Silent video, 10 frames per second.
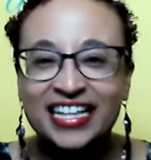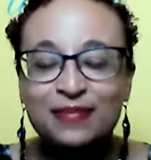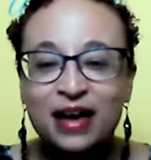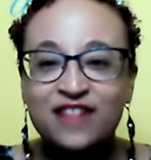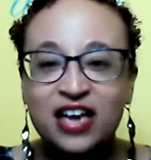it's
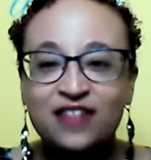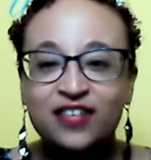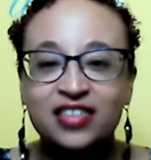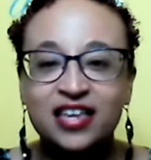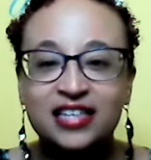my
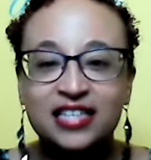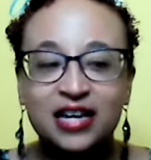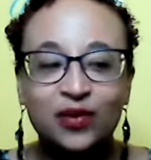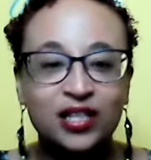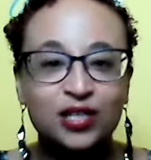favorite thing. It's
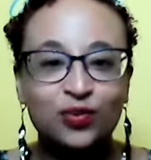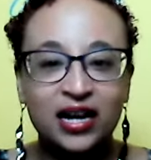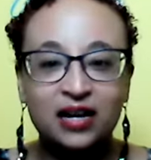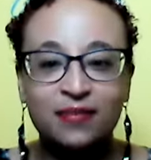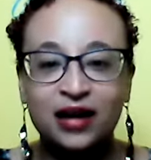like, what's
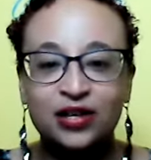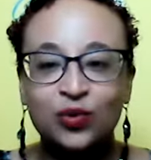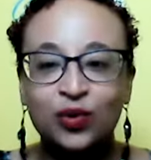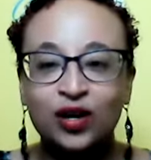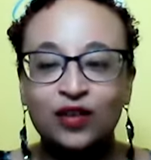right about
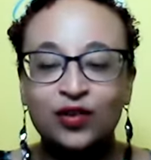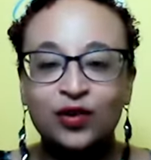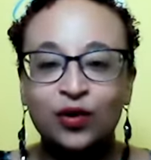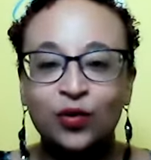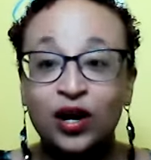you? What are
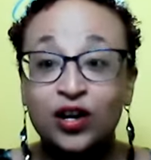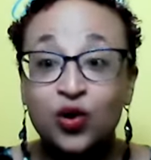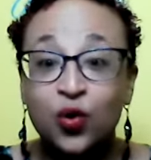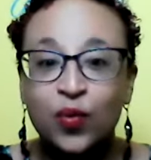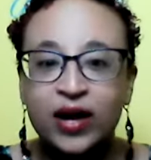you, where are
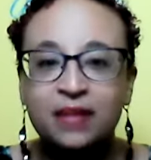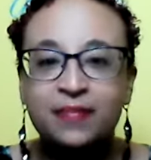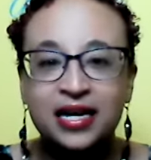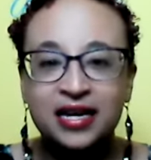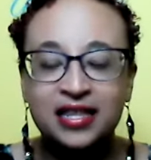you already
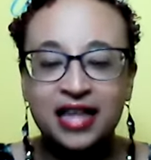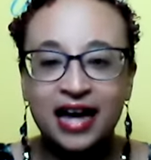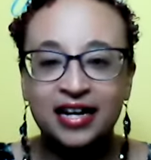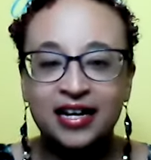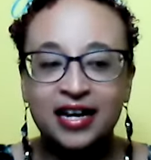being
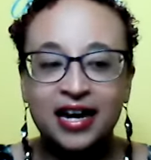that?